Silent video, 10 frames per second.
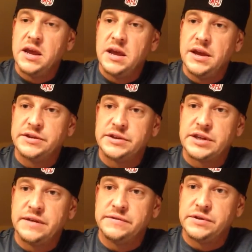it just
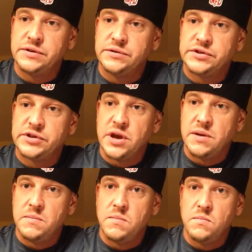gives you
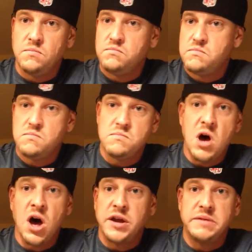some
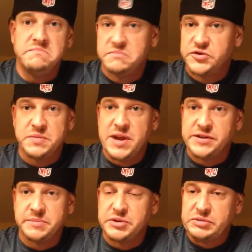HUD, some
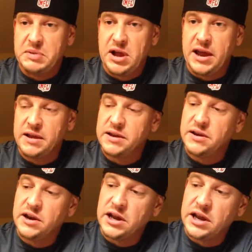heads-up display.
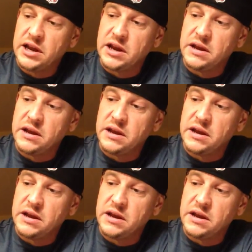You're going to get